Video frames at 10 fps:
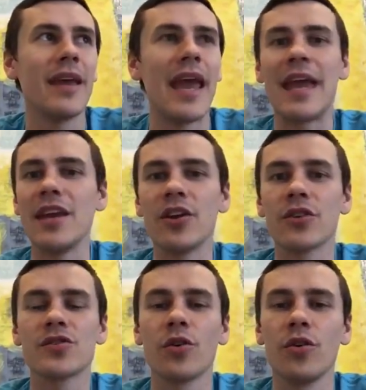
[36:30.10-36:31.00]
80
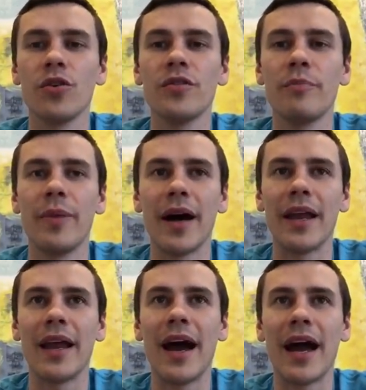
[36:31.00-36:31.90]
years old,
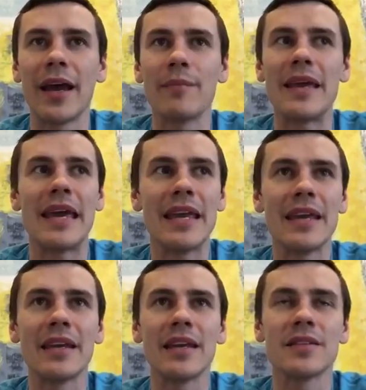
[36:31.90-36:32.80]
but I'm
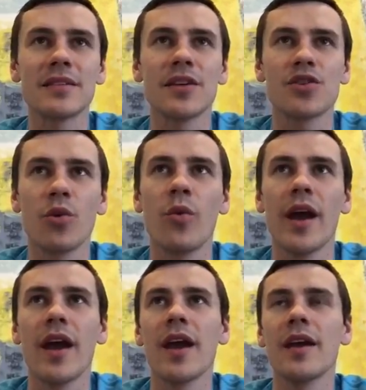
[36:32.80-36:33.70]
eating in such a
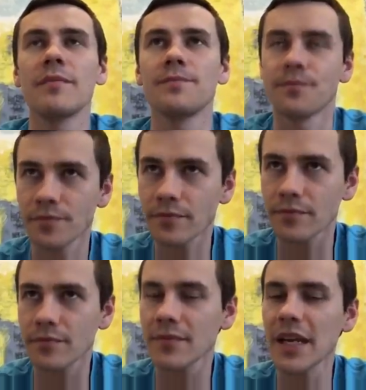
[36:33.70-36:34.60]
way
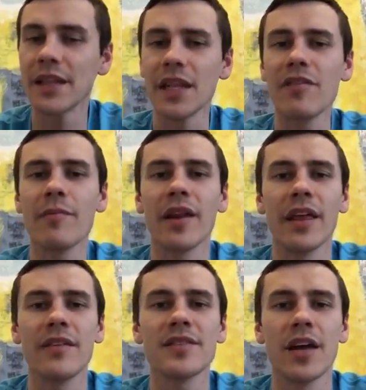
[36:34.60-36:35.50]
and living my
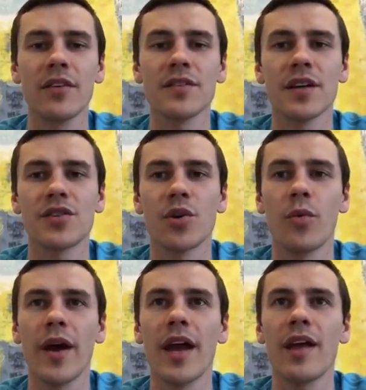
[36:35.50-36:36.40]
lifestyle in such a
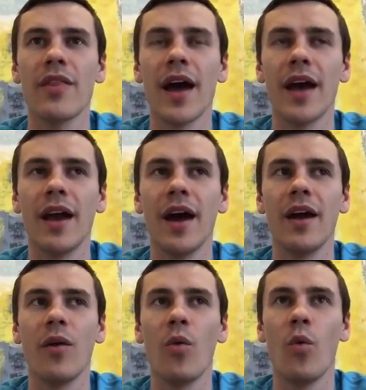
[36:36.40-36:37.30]
way that
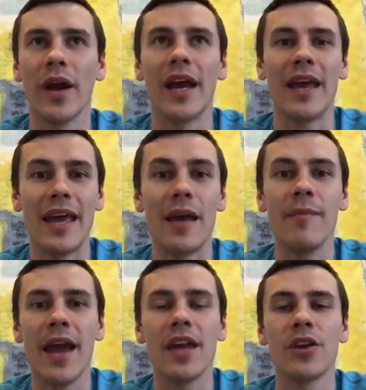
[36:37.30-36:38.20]
when I
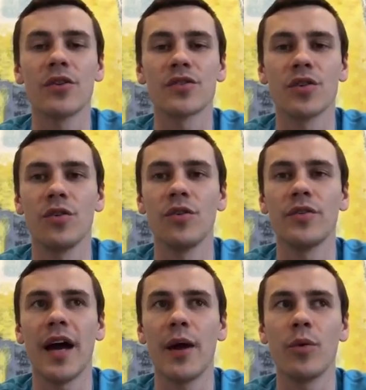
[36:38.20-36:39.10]
am 80 years
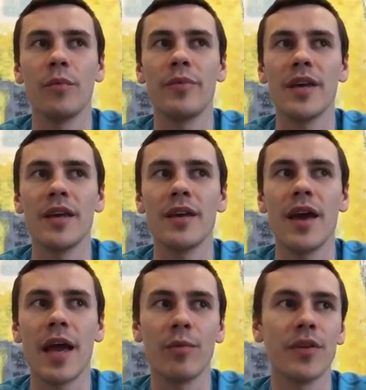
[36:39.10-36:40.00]
old, I will
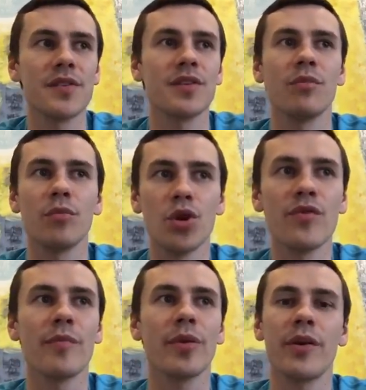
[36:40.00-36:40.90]
be able to still
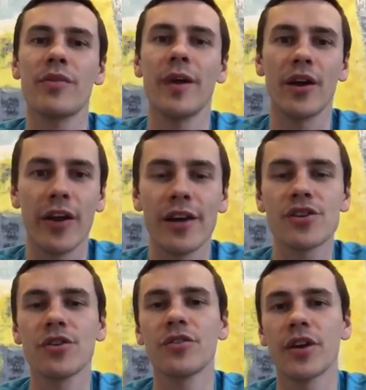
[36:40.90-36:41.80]
move and play with my
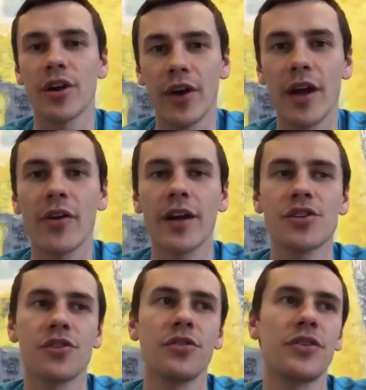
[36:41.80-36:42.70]
grandchildren and
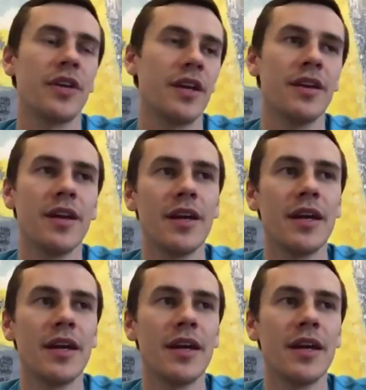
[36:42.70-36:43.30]
great-grandchildren and,